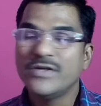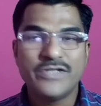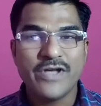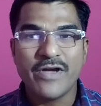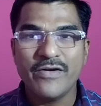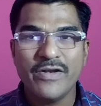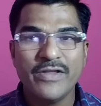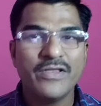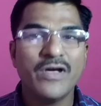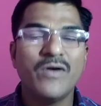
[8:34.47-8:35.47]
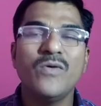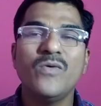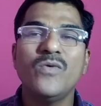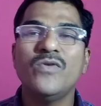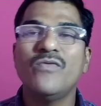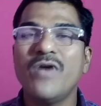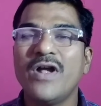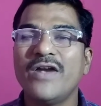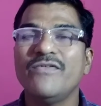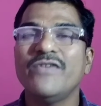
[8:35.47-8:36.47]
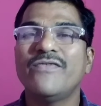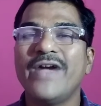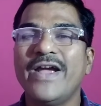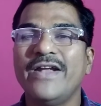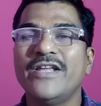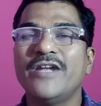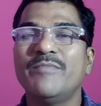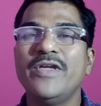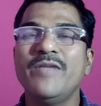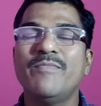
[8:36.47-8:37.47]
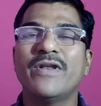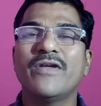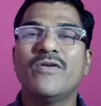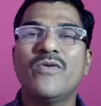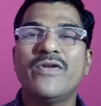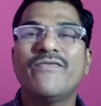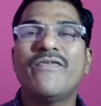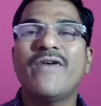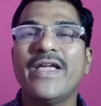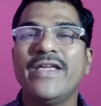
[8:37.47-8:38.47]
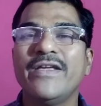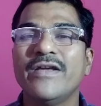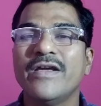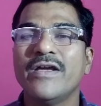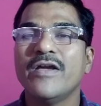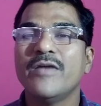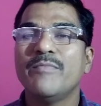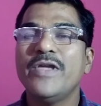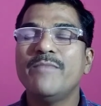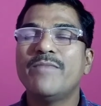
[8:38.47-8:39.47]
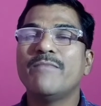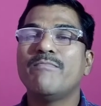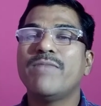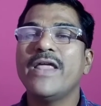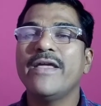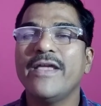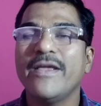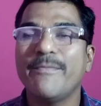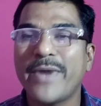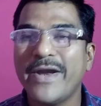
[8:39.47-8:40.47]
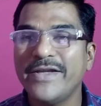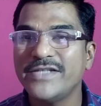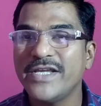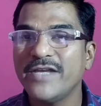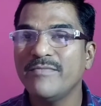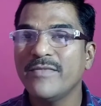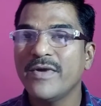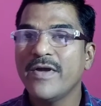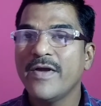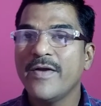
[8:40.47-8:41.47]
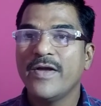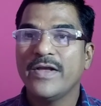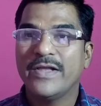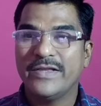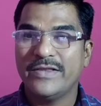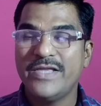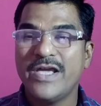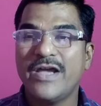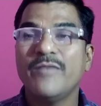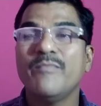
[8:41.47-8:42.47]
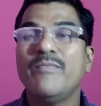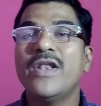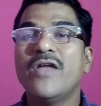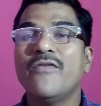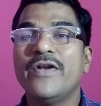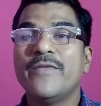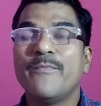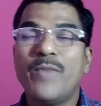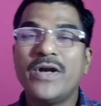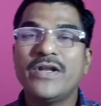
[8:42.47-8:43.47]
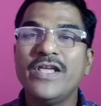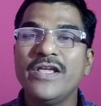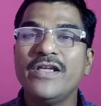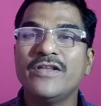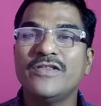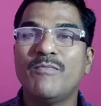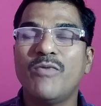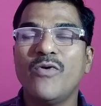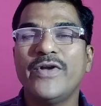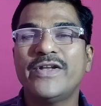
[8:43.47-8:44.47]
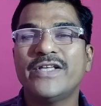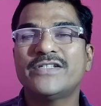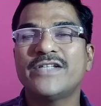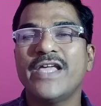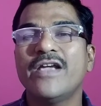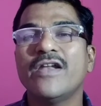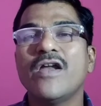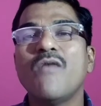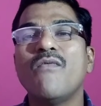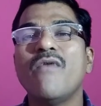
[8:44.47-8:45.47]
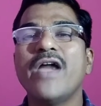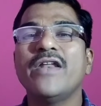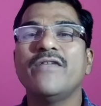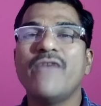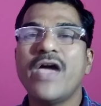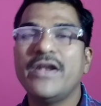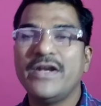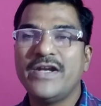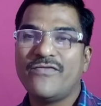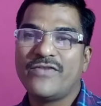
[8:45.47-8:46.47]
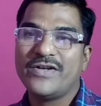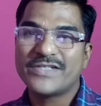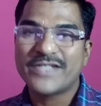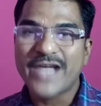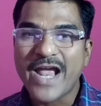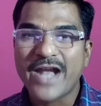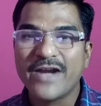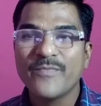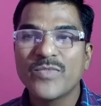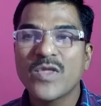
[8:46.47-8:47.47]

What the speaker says: Generally in the whole world we find that people glorifying, people praising their beloved. But here the poet has taken a very, very different stand